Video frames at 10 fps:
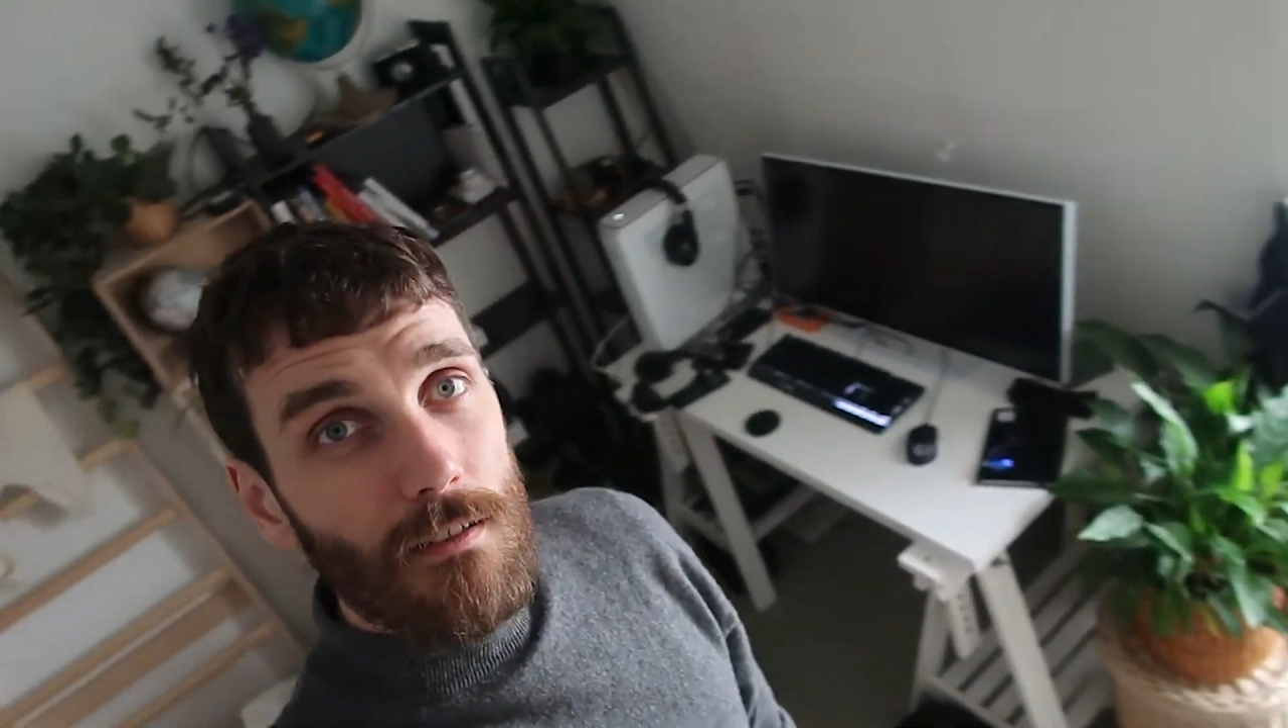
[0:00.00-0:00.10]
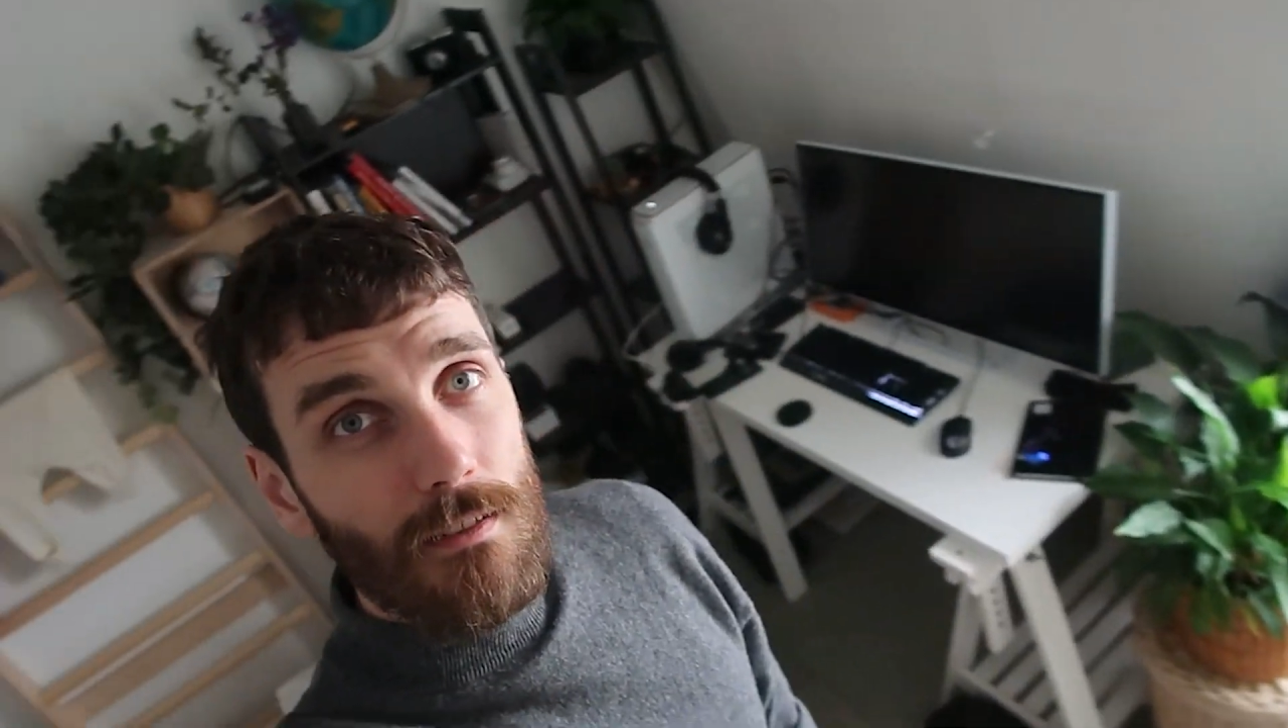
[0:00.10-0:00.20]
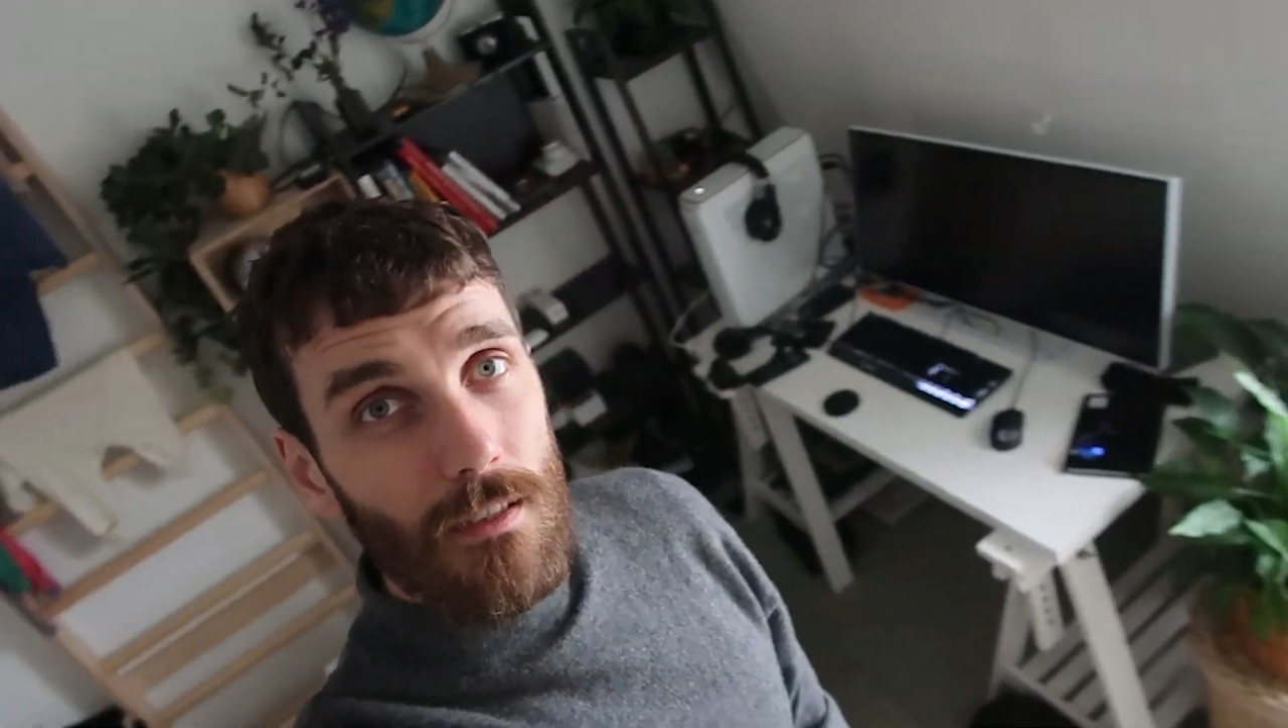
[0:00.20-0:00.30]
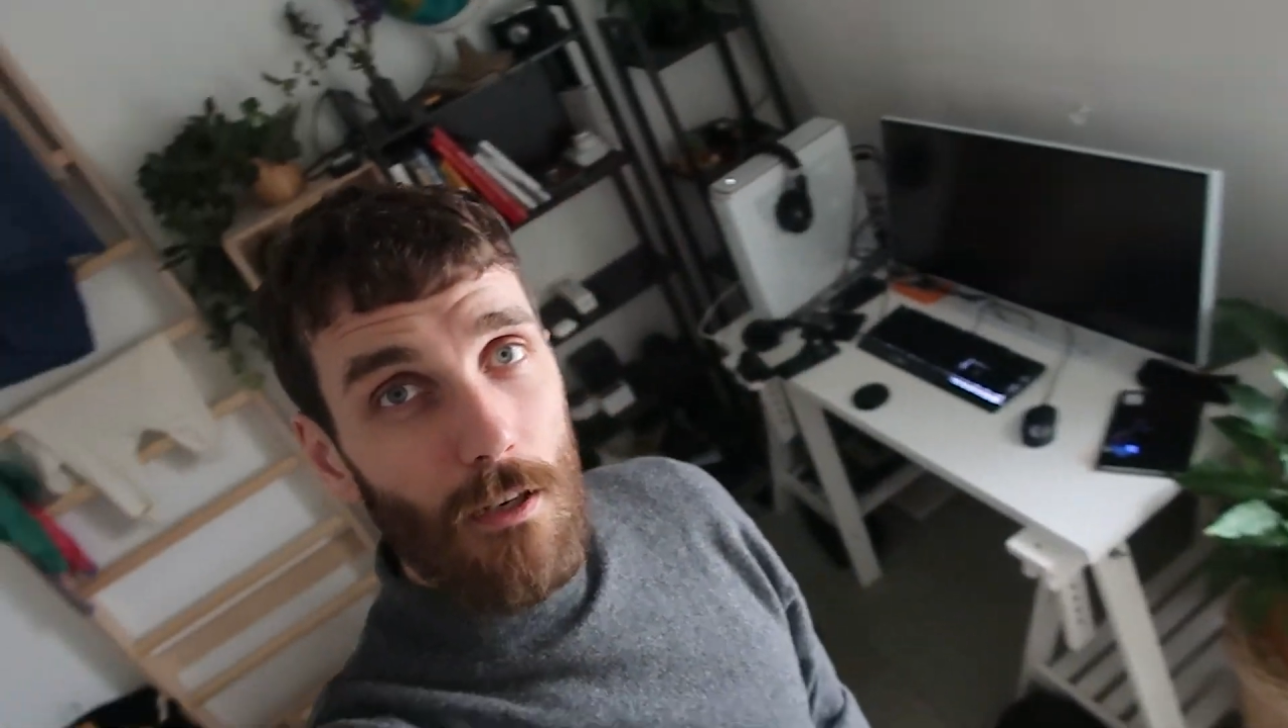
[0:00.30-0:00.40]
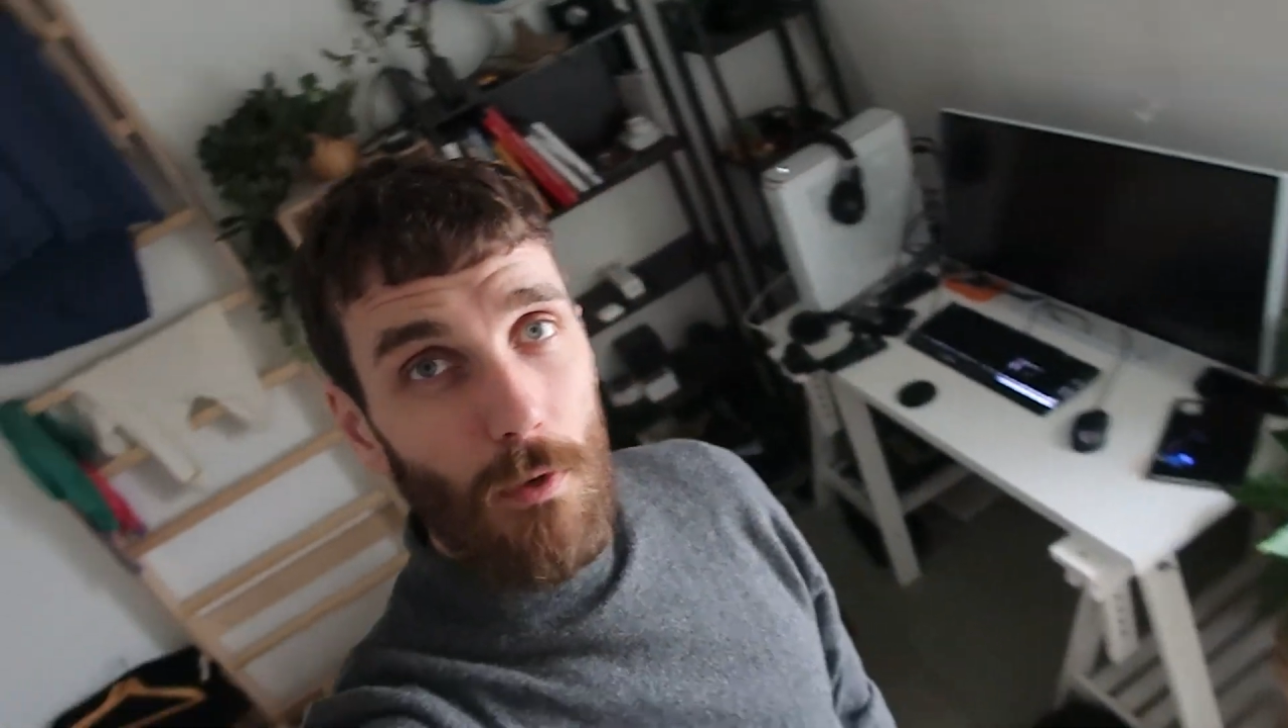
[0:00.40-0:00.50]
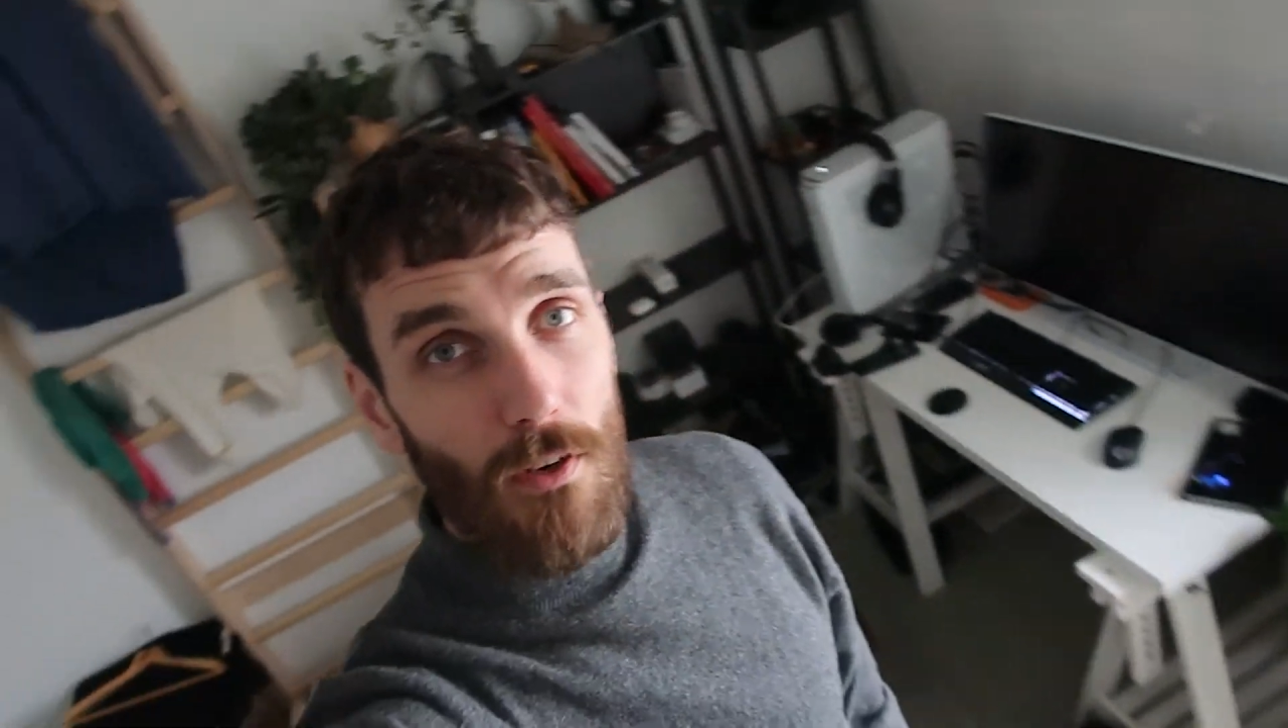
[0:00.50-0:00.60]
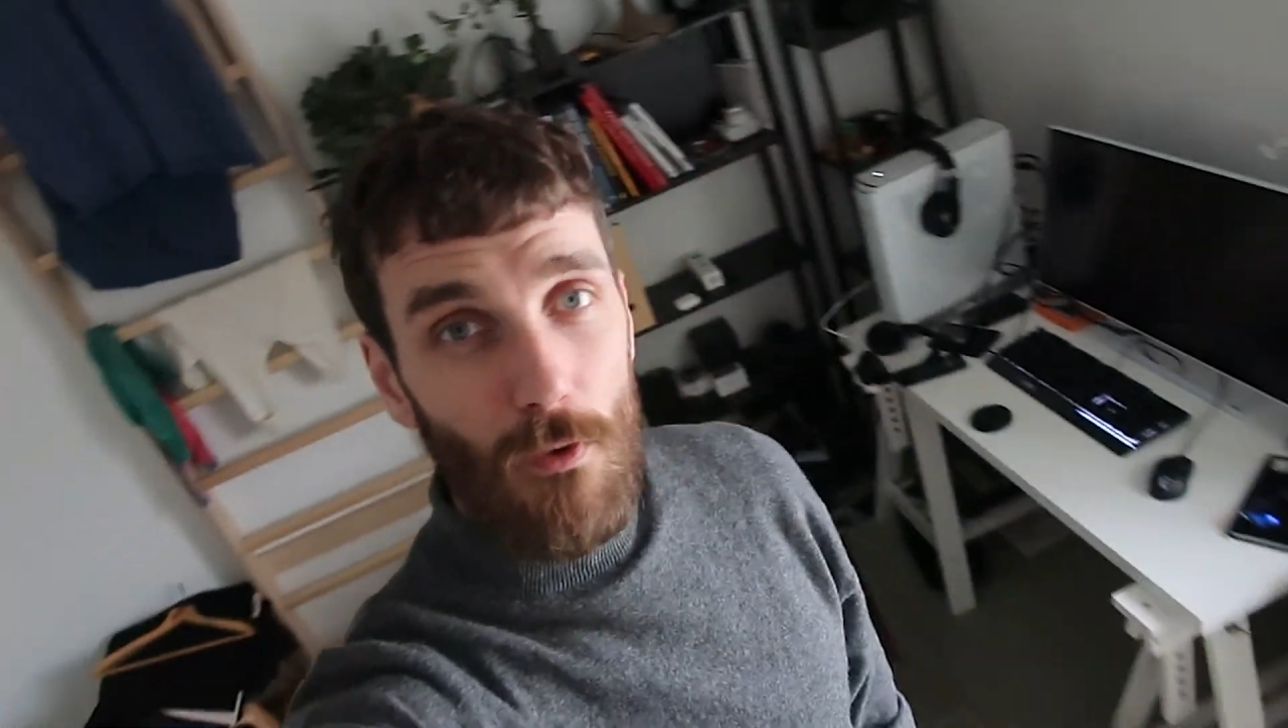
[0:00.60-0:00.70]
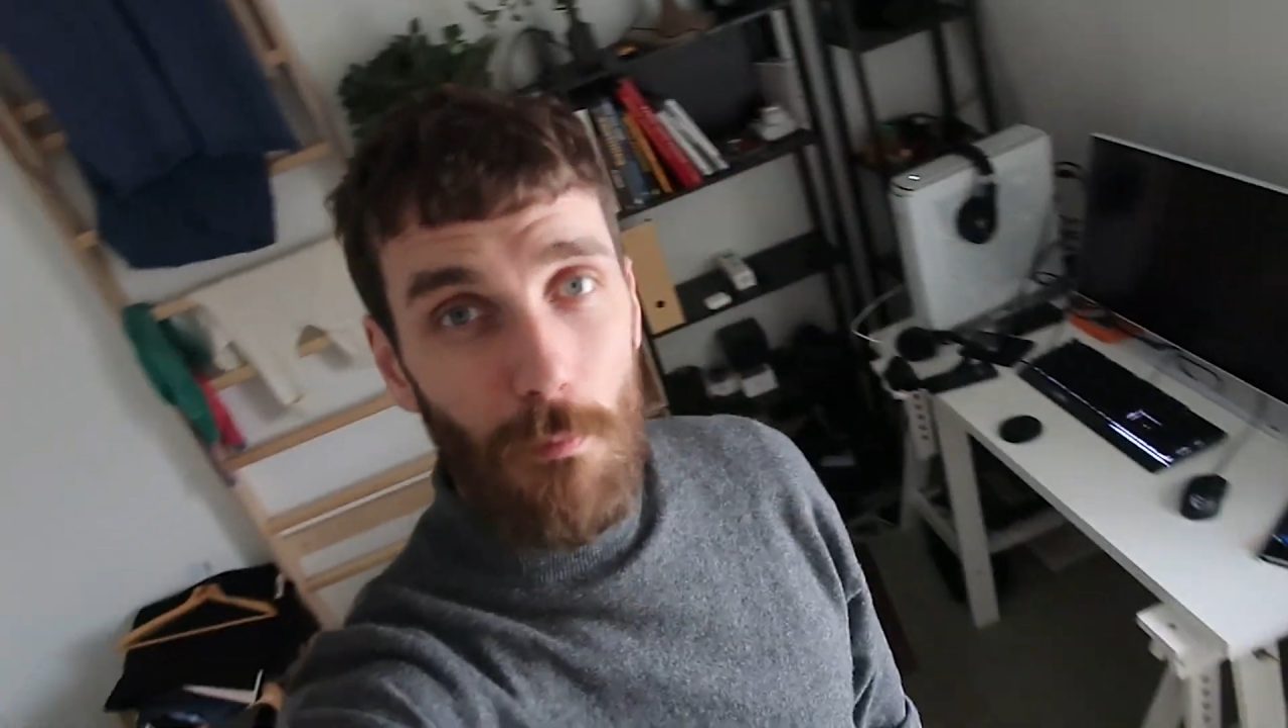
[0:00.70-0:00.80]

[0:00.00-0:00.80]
still a bit of a